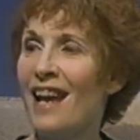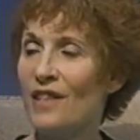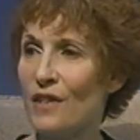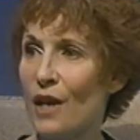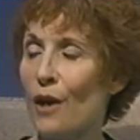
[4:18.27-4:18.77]

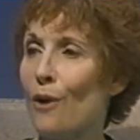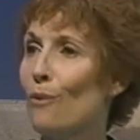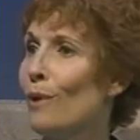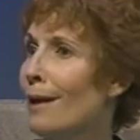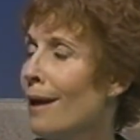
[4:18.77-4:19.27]
And
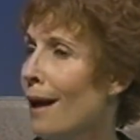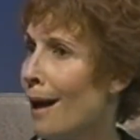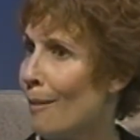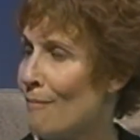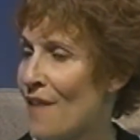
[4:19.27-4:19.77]
so
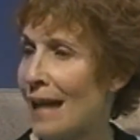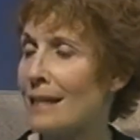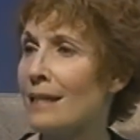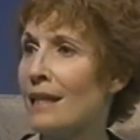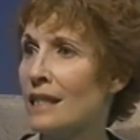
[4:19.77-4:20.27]

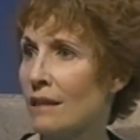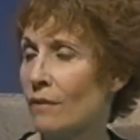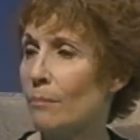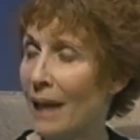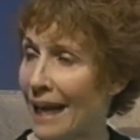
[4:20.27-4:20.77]
that sense
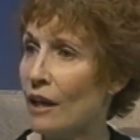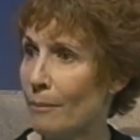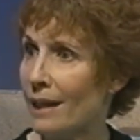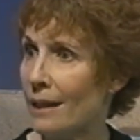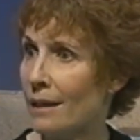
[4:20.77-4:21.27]
of
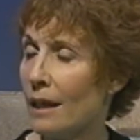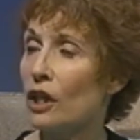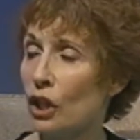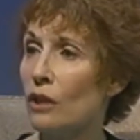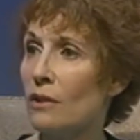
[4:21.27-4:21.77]
impairment
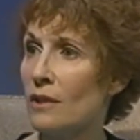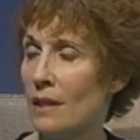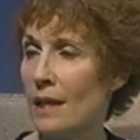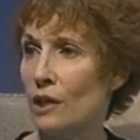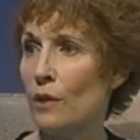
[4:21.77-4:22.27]

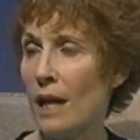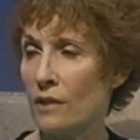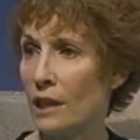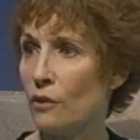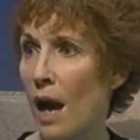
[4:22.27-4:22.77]
occurs in that
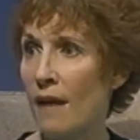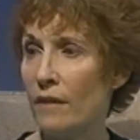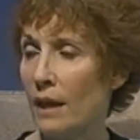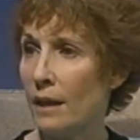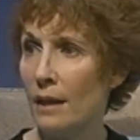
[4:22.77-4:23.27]
drowsy
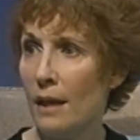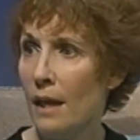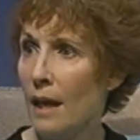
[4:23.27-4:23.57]
driving.